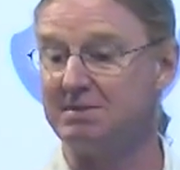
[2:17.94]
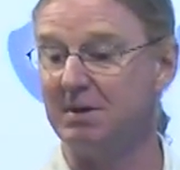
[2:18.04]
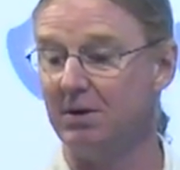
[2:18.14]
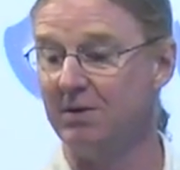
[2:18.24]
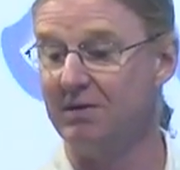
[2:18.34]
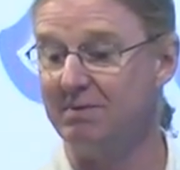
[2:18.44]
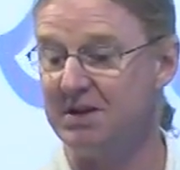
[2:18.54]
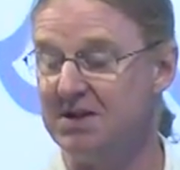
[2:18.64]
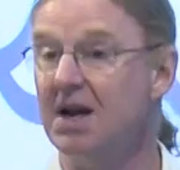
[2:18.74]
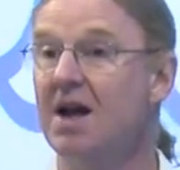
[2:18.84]
to be learned from
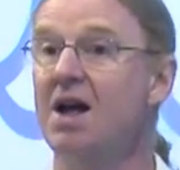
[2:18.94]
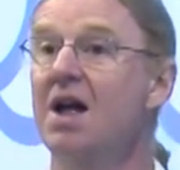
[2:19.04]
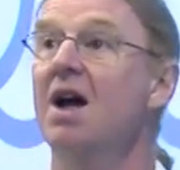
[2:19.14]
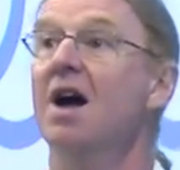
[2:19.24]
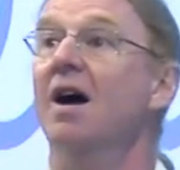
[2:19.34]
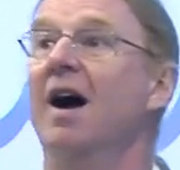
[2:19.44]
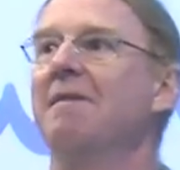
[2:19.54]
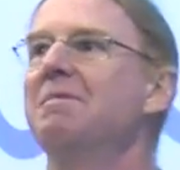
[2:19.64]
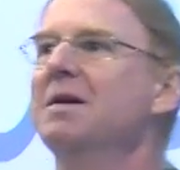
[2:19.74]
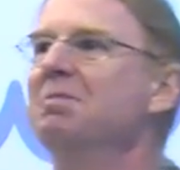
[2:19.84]
this.
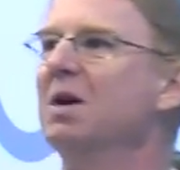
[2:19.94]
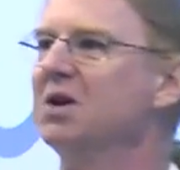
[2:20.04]
I've been